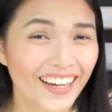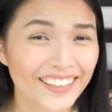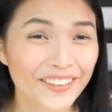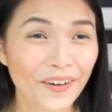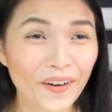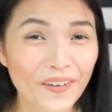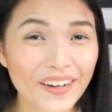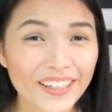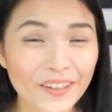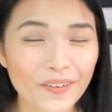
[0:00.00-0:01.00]
I
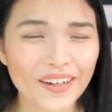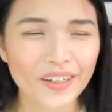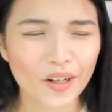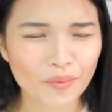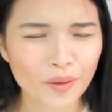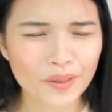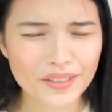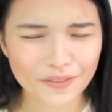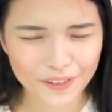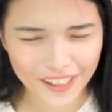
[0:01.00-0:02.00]
know, I
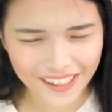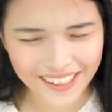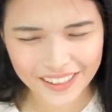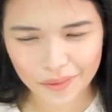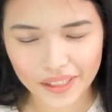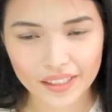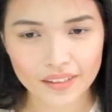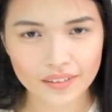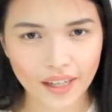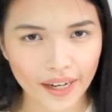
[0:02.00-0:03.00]
almost forgot. Well,
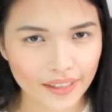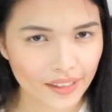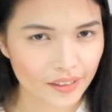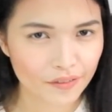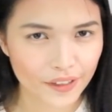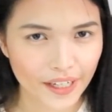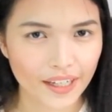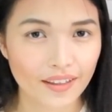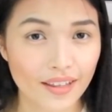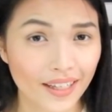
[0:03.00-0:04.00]
I did
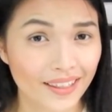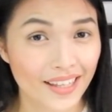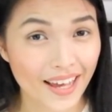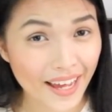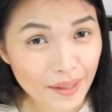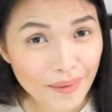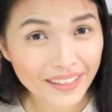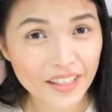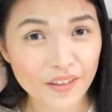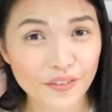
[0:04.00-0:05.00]
forget that the
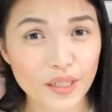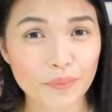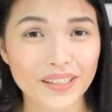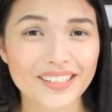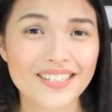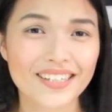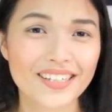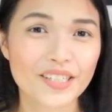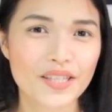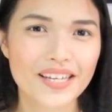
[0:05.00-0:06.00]
NMAT in the Philippines
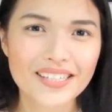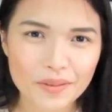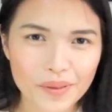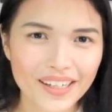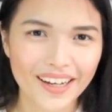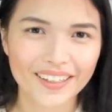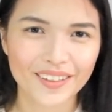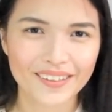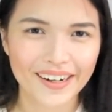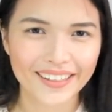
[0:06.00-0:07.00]
is this weekend
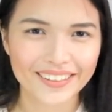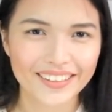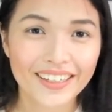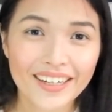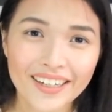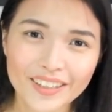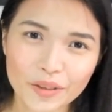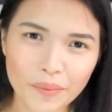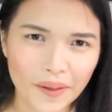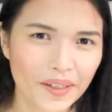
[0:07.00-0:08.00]
already.
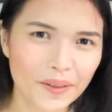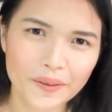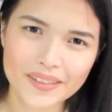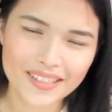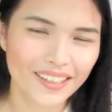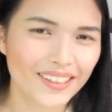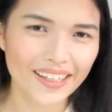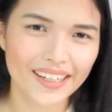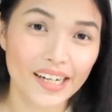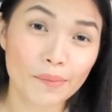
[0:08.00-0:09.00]
Tomorrow,
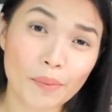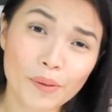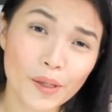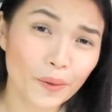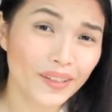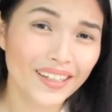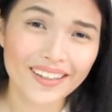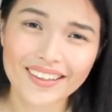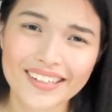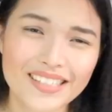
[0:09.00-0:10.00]
Sunday, and I'm
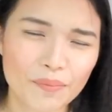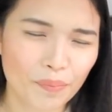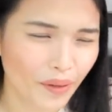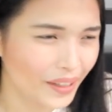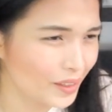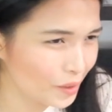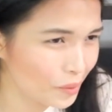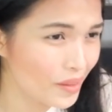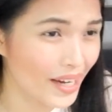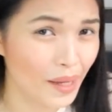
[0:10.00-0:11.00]
uploading this part
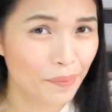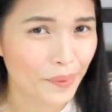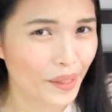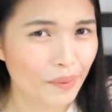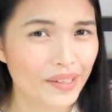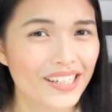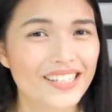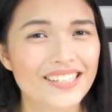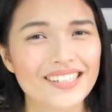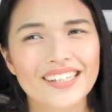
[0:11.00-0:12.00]
2 that I
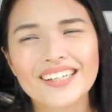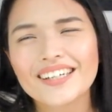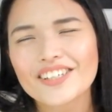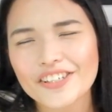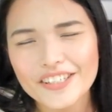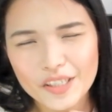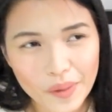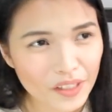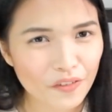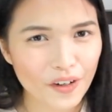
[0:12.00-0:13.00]
promised just
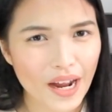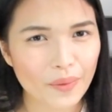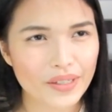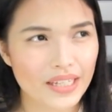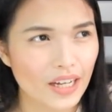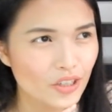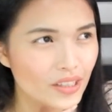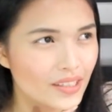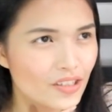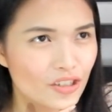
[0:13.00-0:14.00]
24 hours.
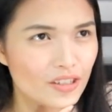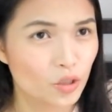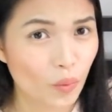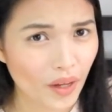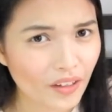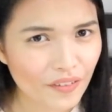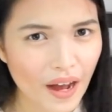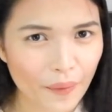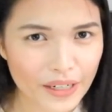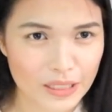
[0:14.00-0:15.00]
Actually, it's just 12
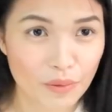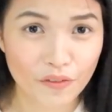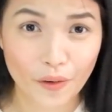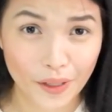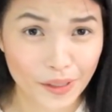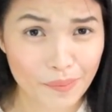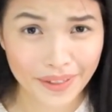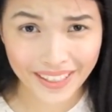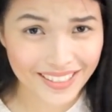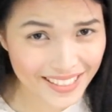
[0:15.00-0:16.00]
hours before your
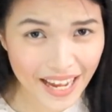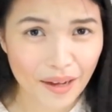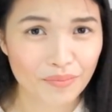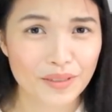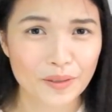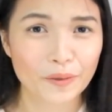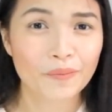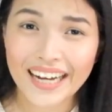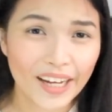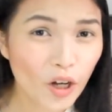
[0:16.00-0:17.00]
big exam. So
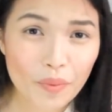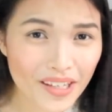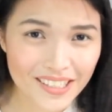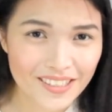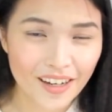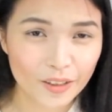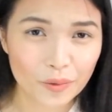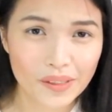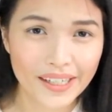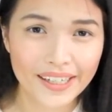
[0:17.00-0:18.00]
I hope this is not too
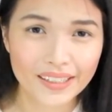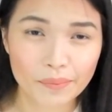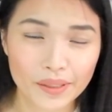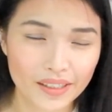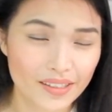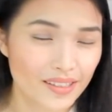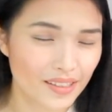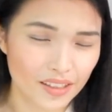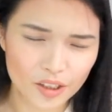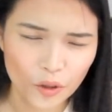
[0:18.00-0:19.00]
late, because
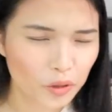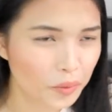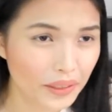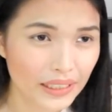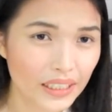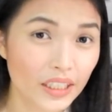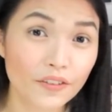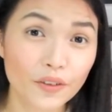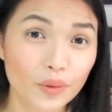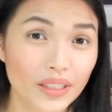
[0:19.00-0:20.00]
don't worry
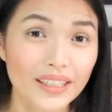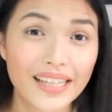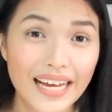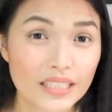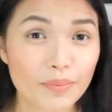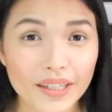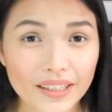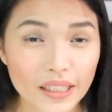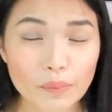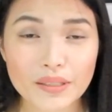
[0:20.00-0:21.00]
if you need
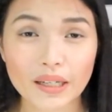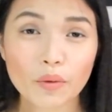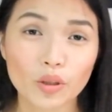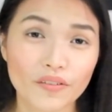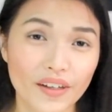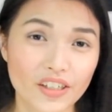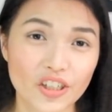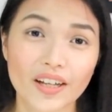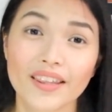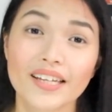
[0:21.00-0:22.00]
last-minute tips and motivation.